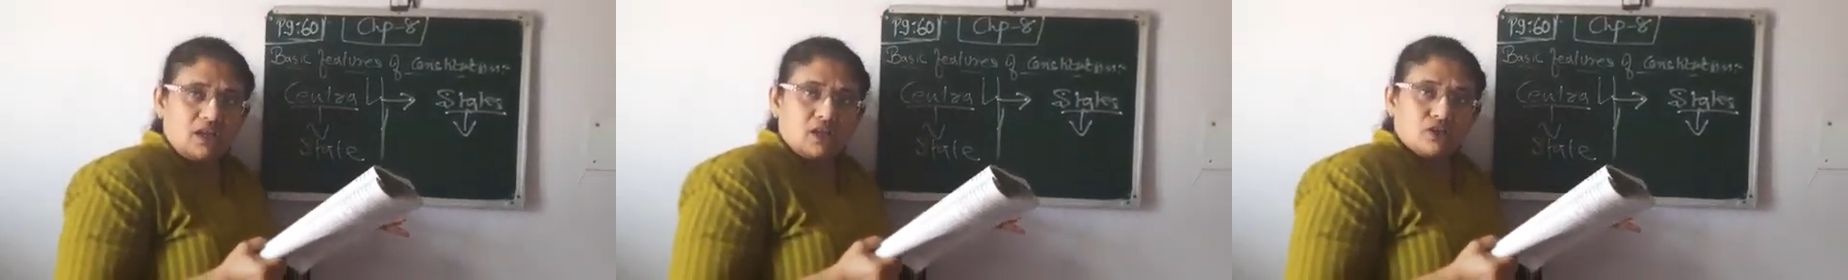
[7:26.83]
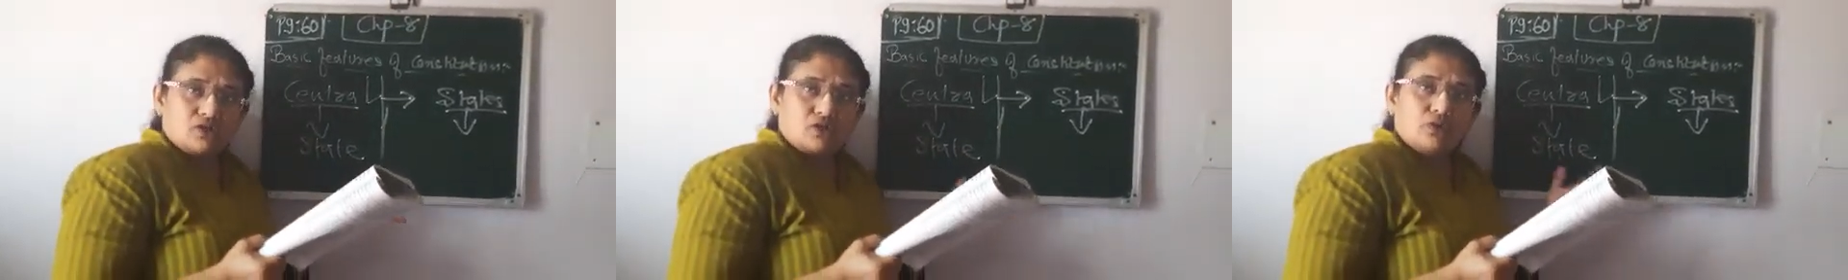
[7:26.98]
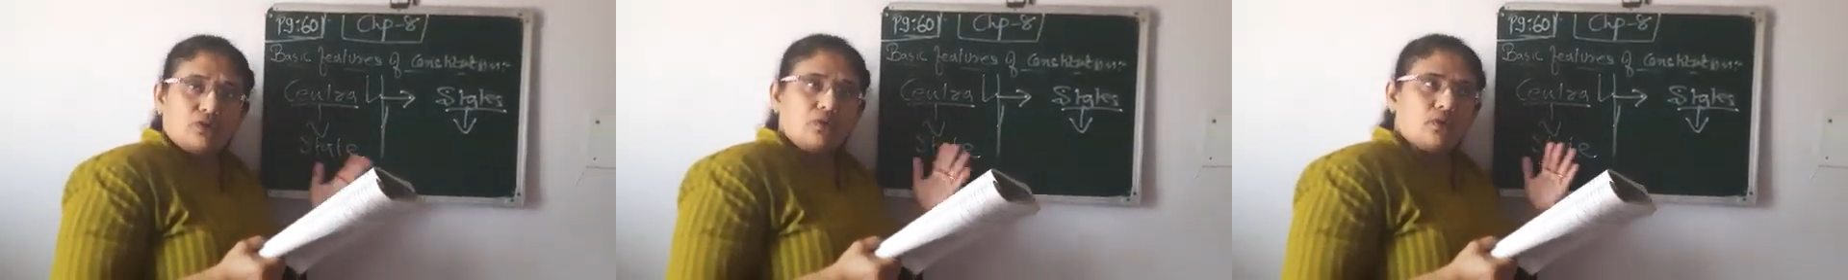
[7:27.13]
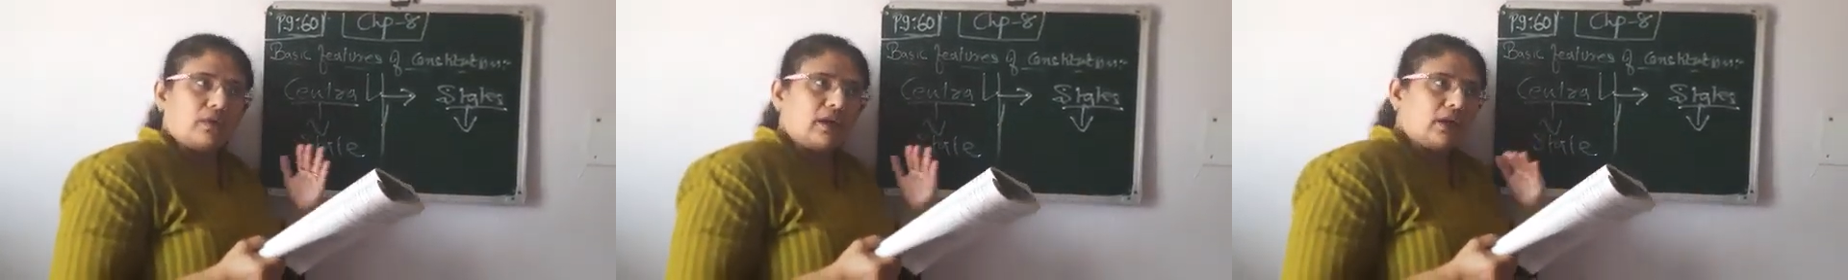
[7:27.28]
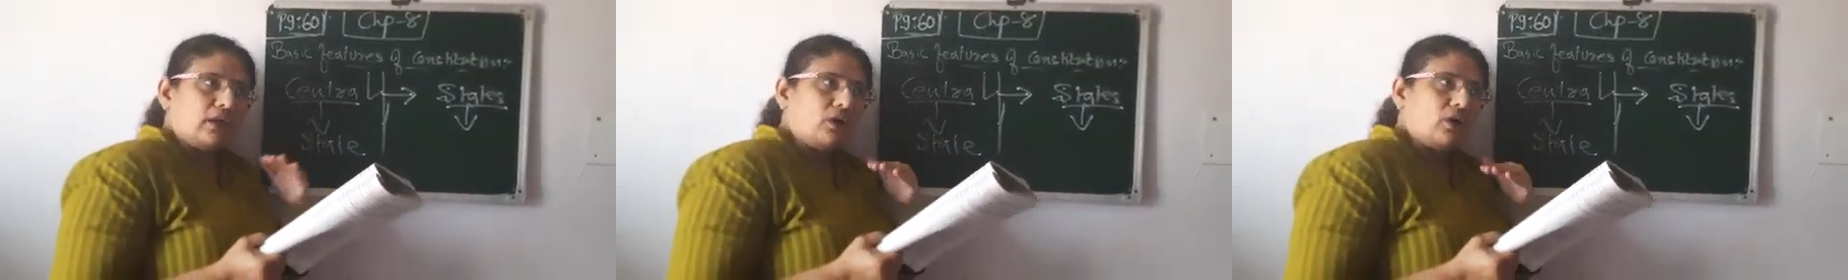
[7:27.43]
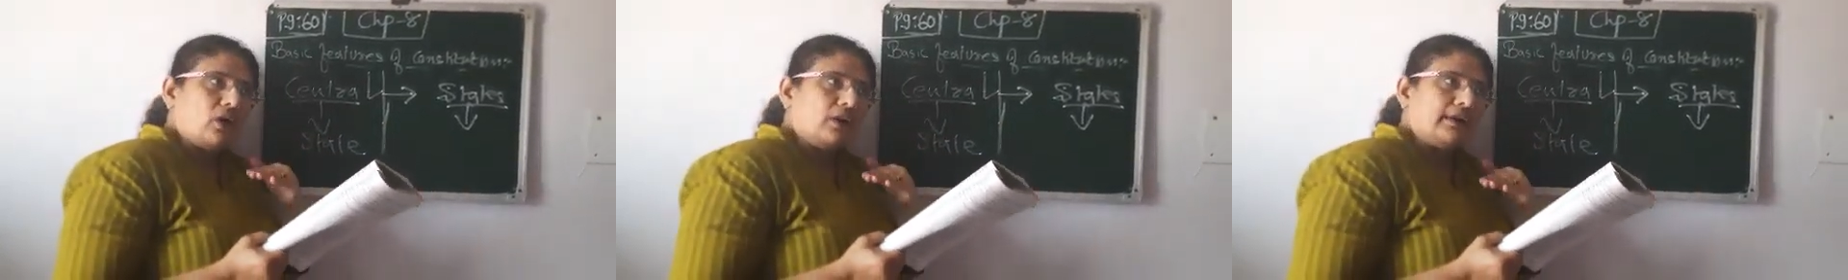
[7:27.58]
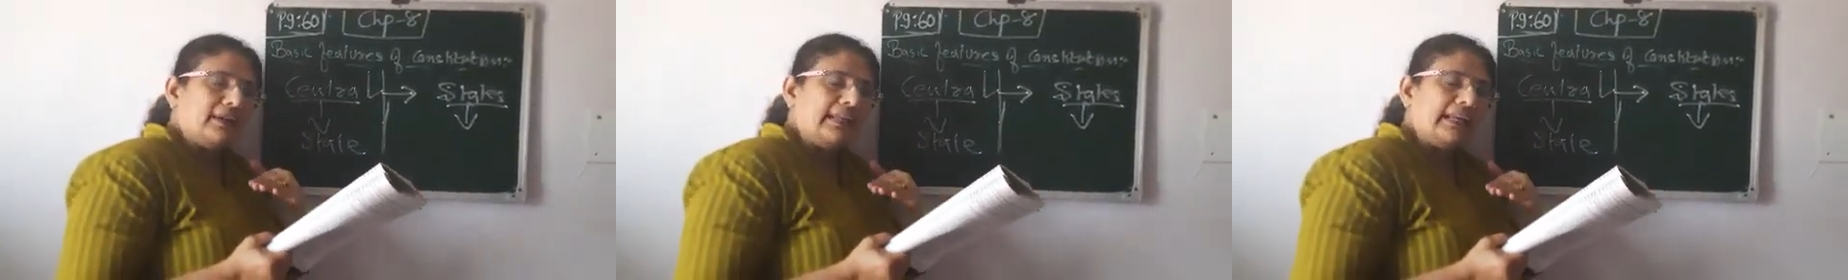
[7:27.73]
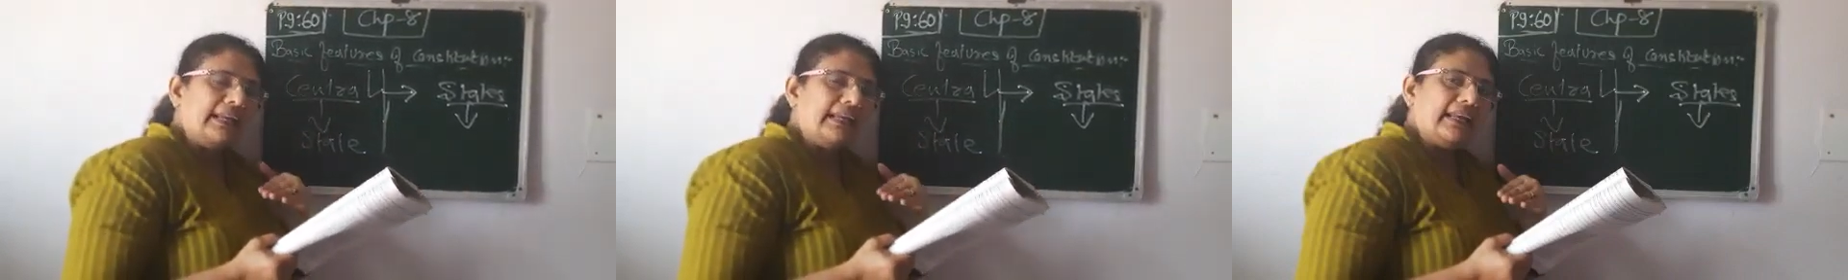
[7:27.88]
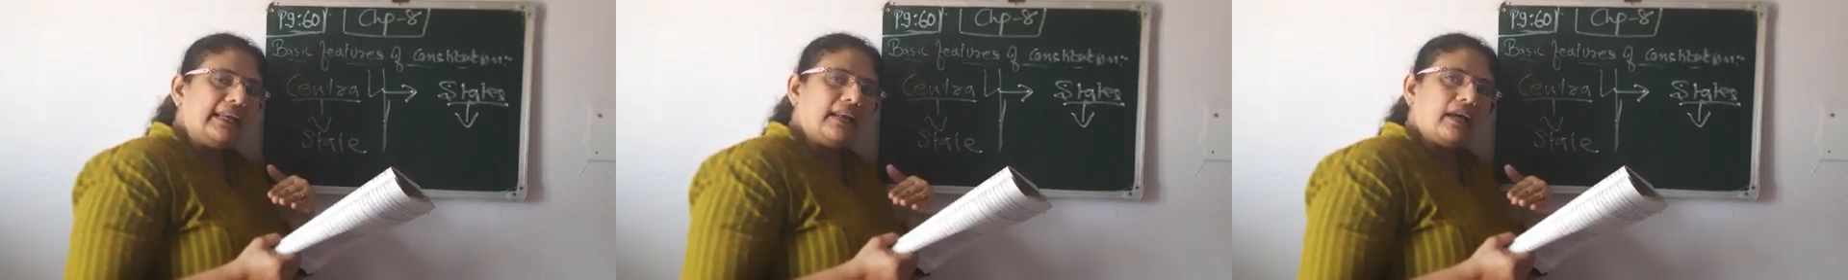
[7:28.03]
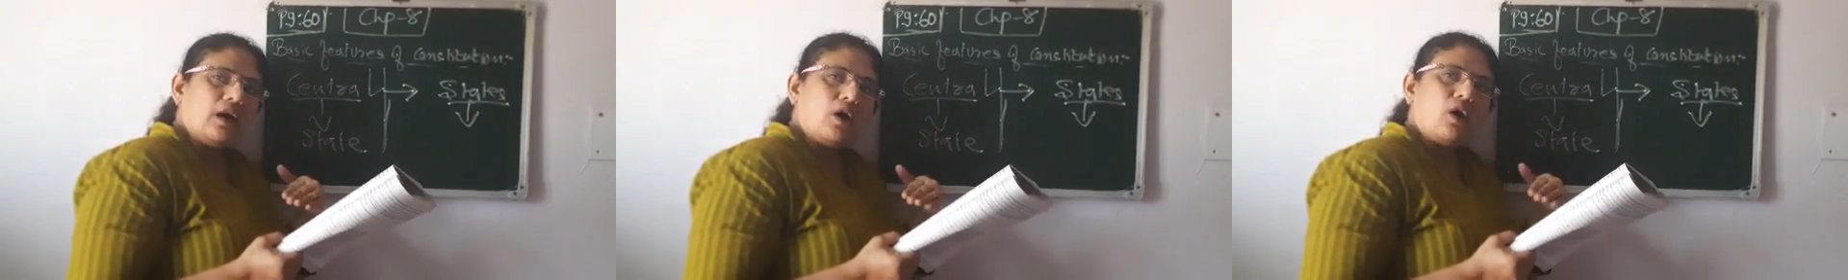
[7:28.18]
So you cannot
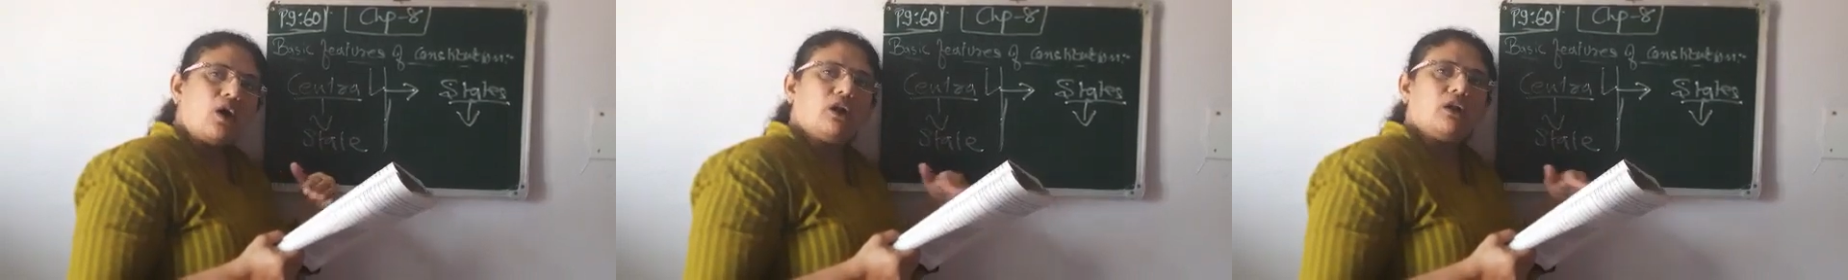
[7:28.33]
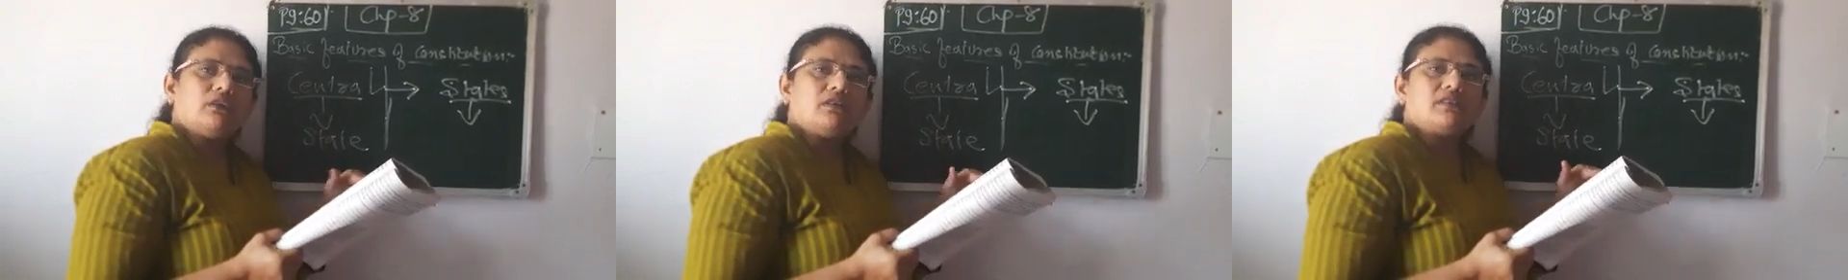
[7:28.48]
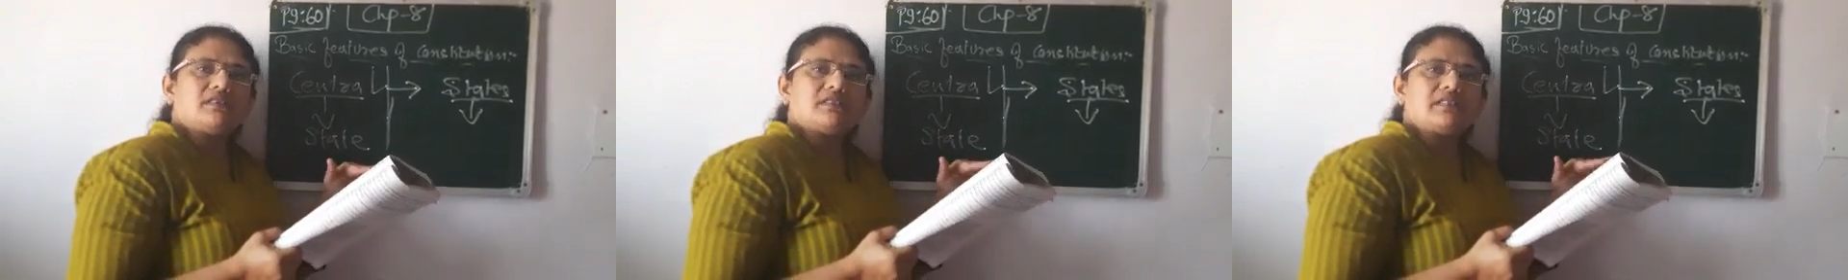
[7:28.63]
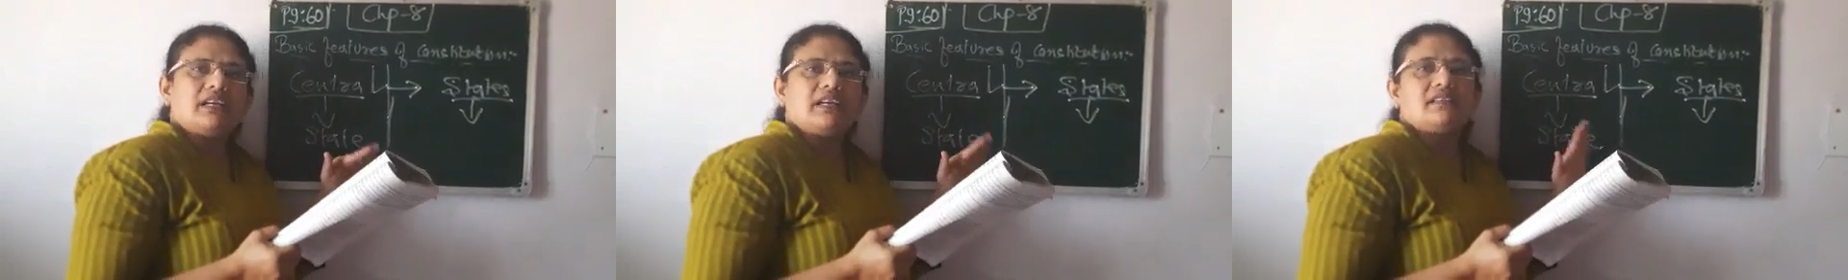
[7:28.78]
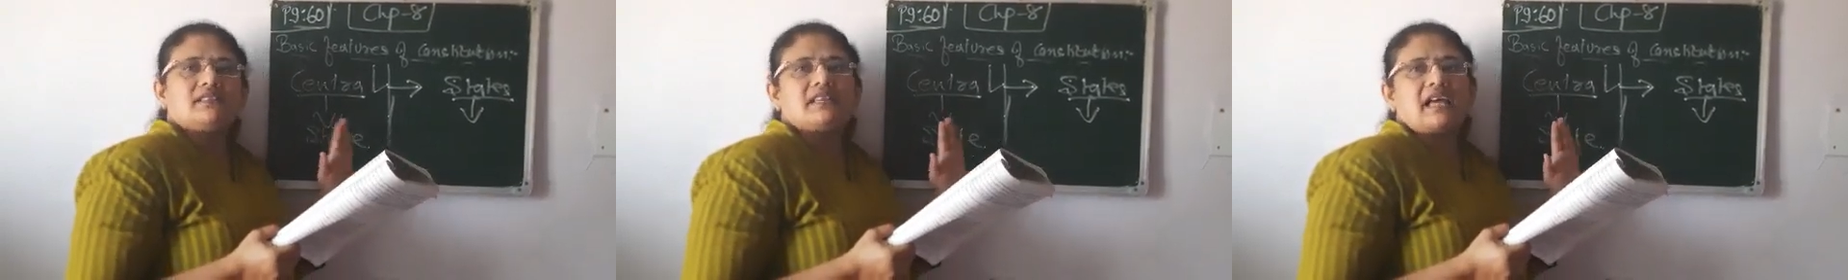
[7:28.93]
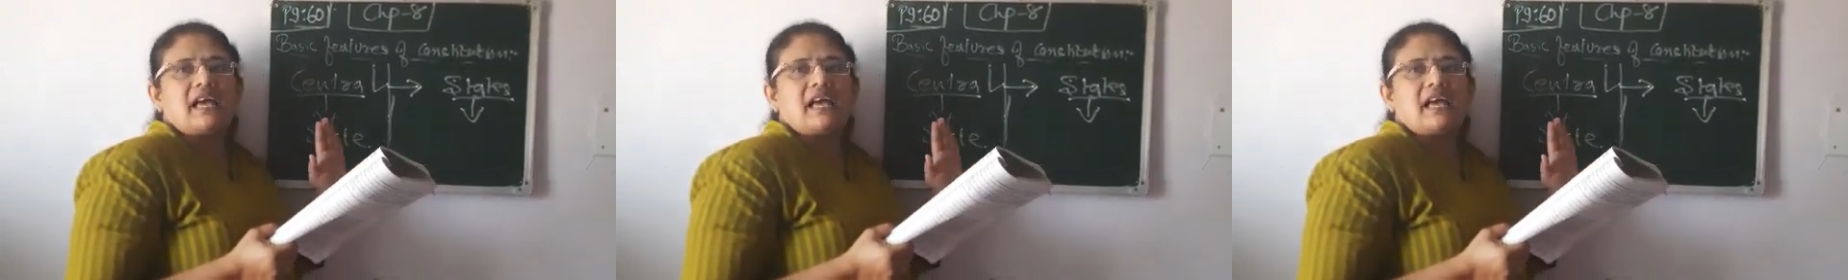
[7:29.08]
deal, all the states